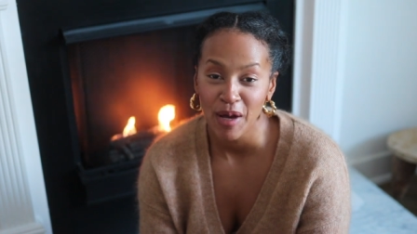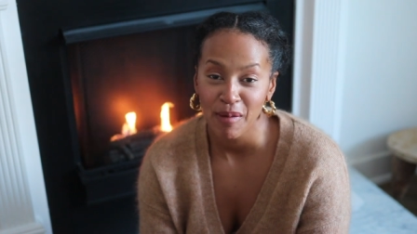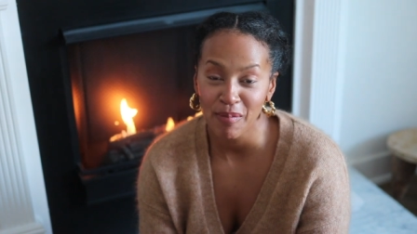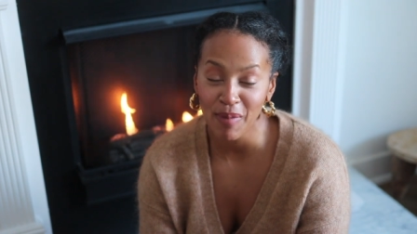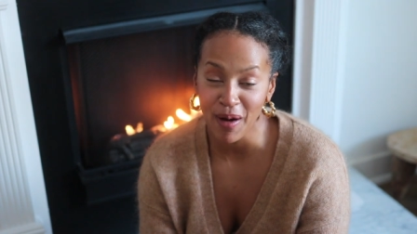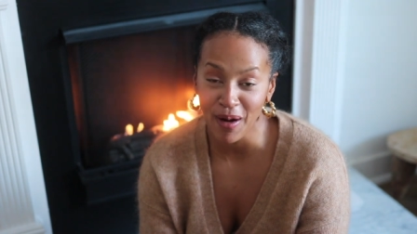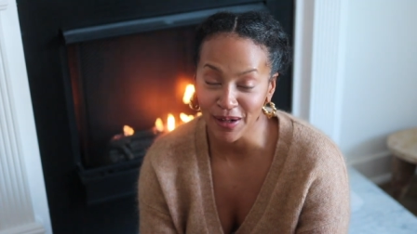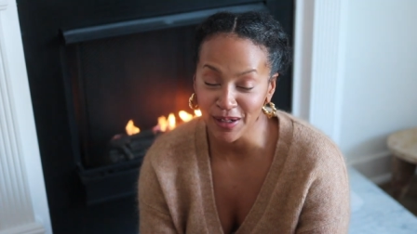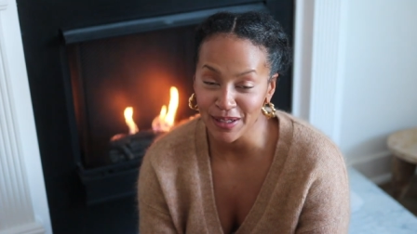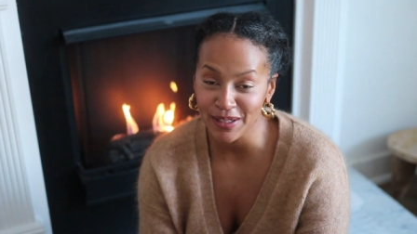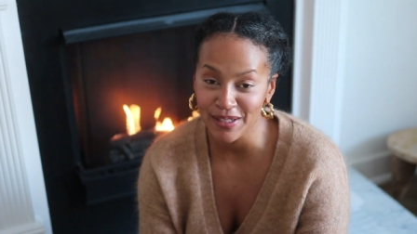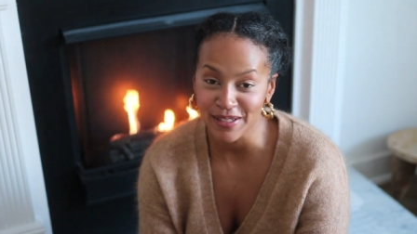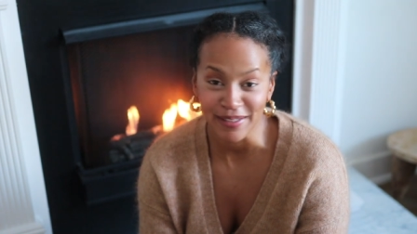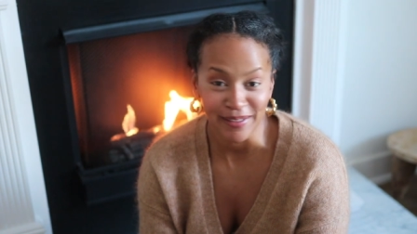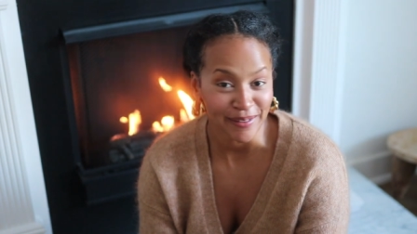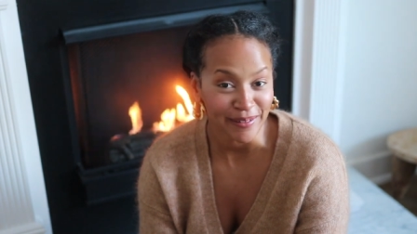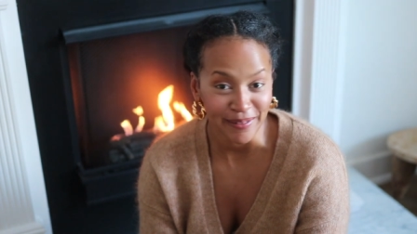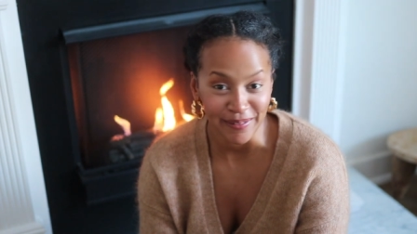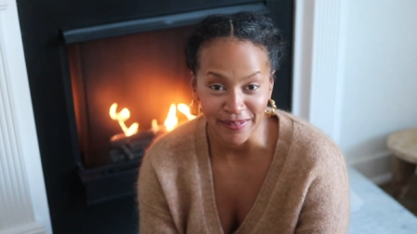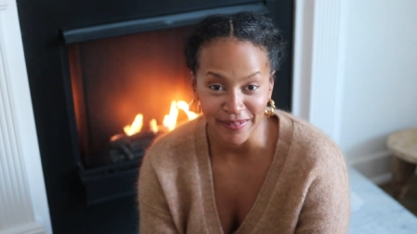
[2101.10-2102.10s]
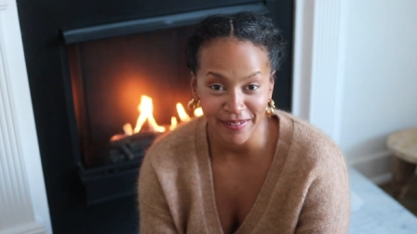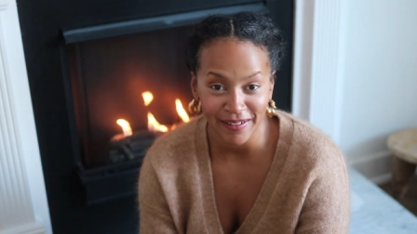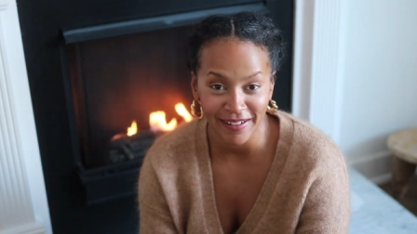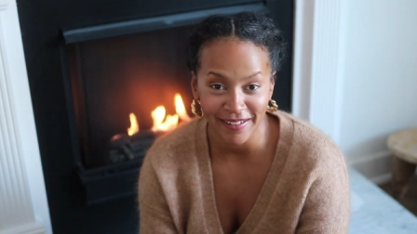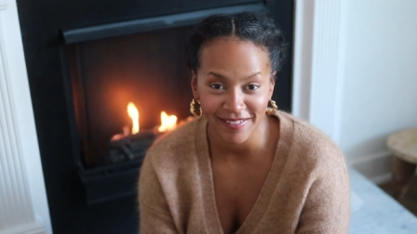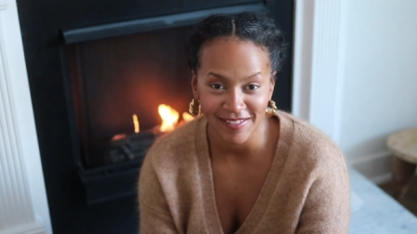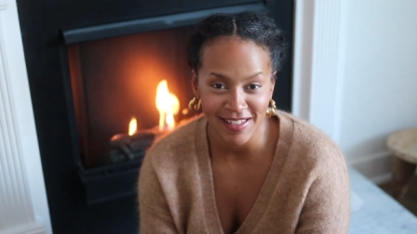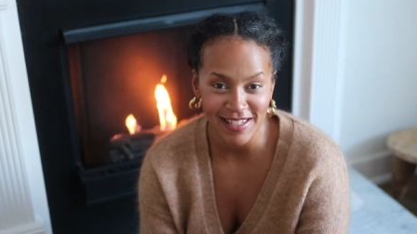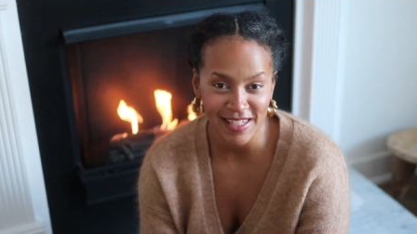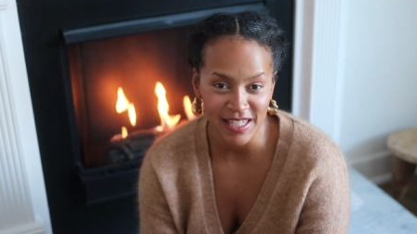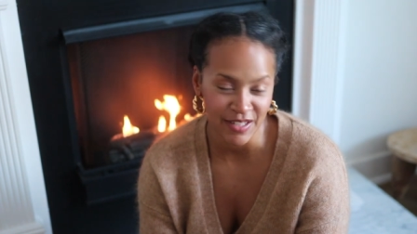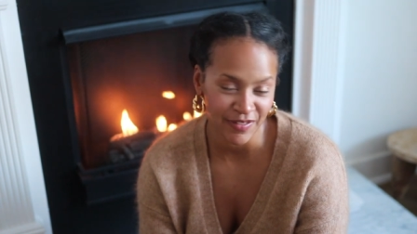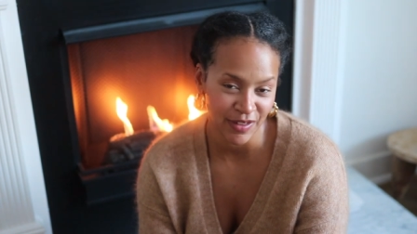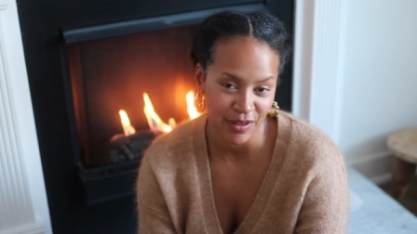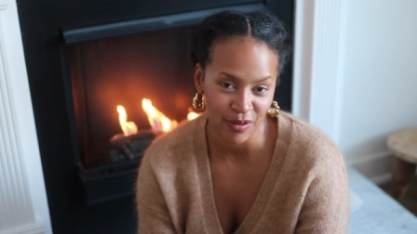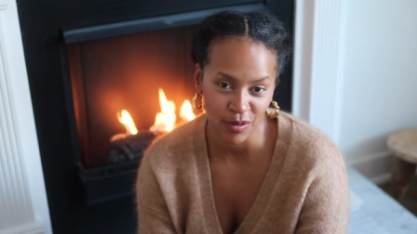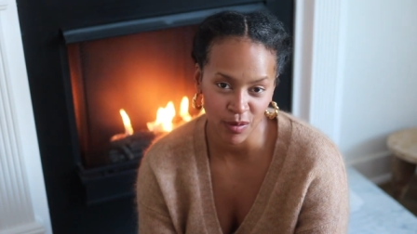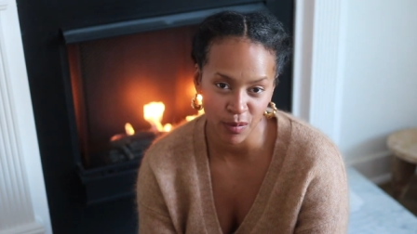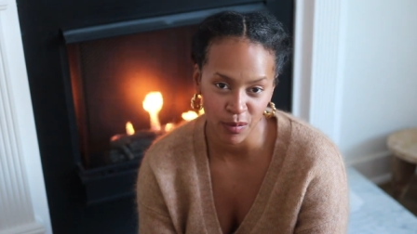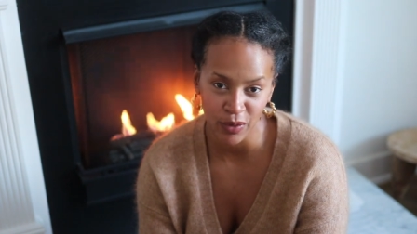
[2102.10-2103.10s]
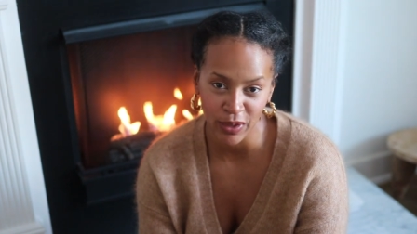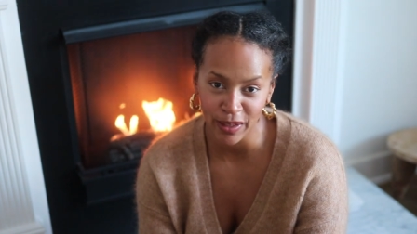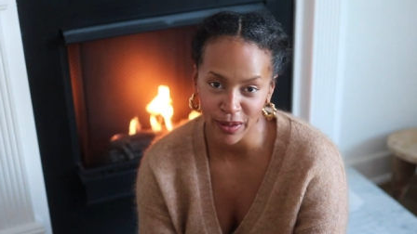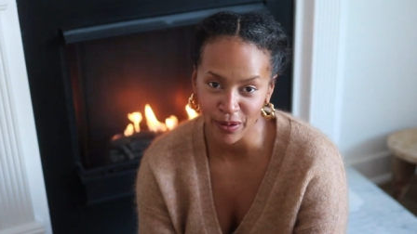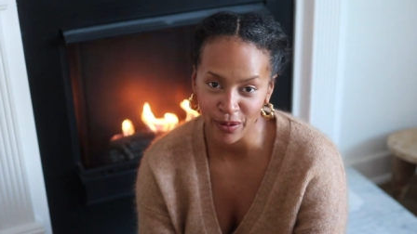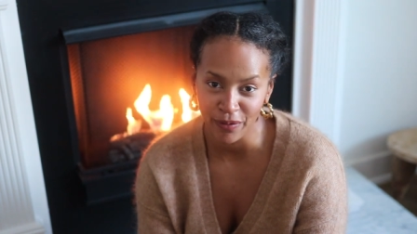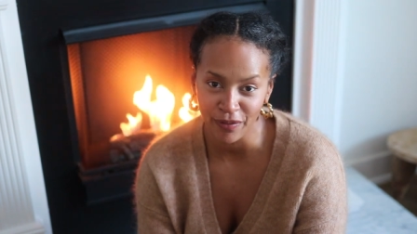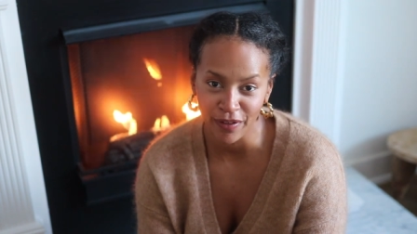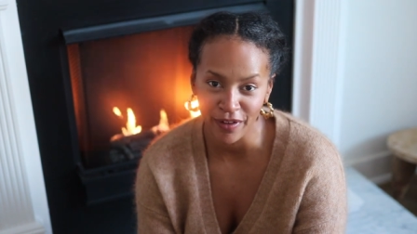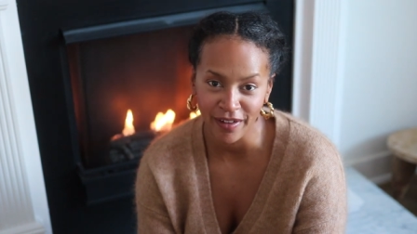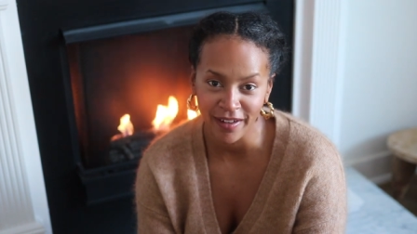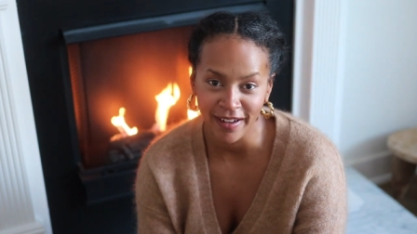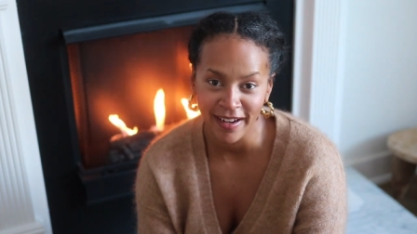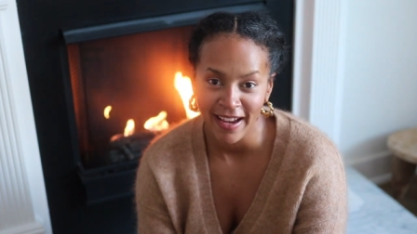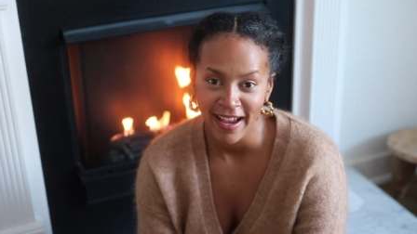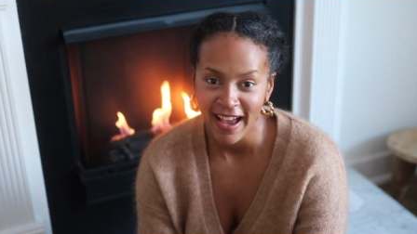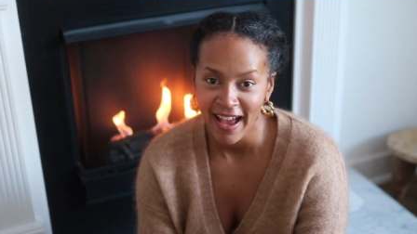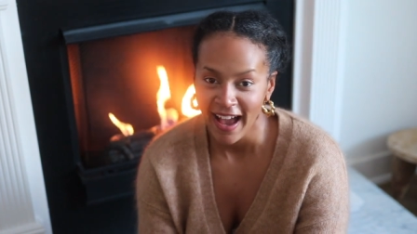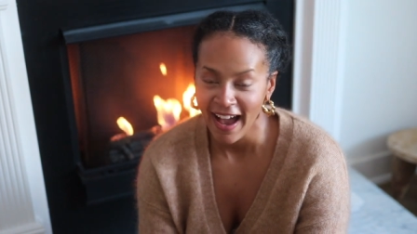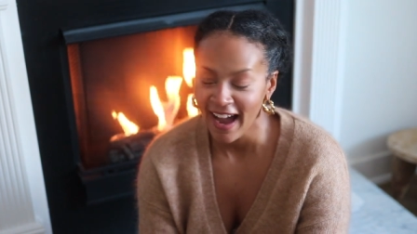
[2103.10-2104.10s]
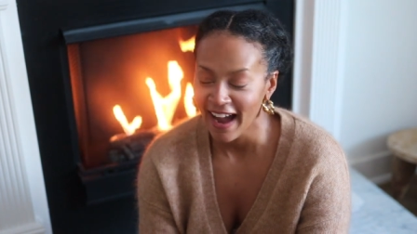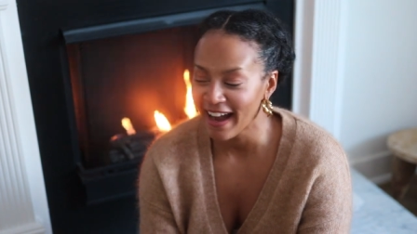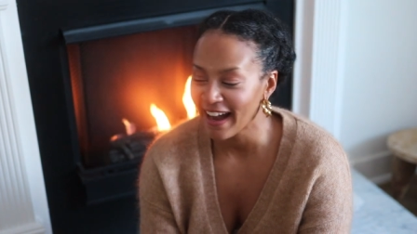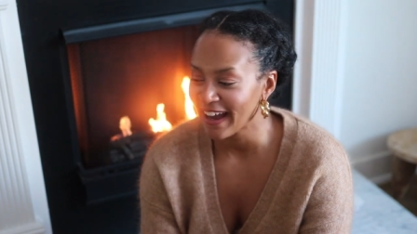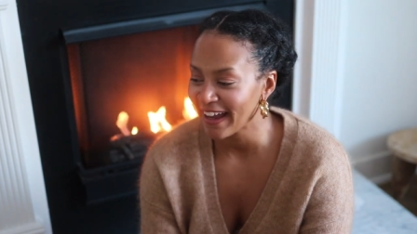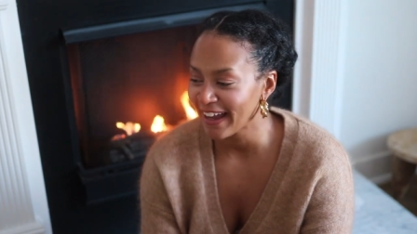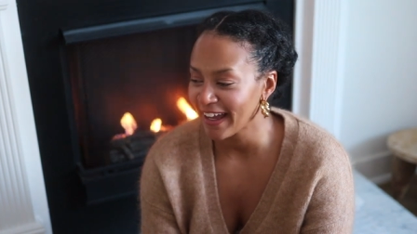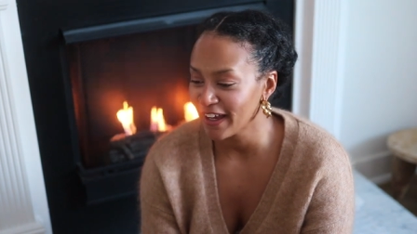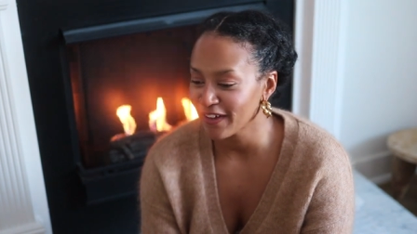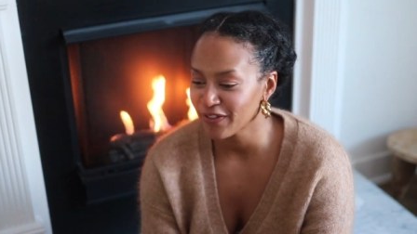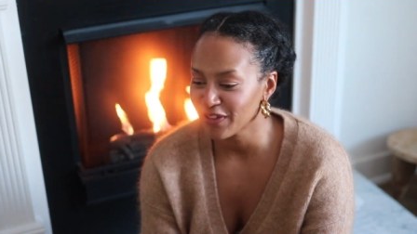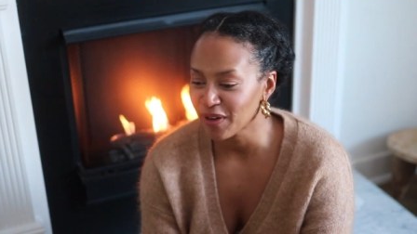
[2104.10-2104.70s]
part two of this living room makeover. I have